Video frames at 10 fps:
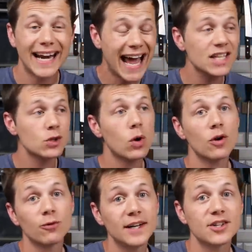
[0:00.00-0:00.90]
and it hasn't
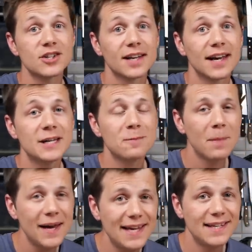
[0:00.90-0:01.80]
quite reached its
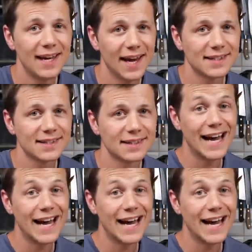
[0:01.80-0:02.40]
peak yet.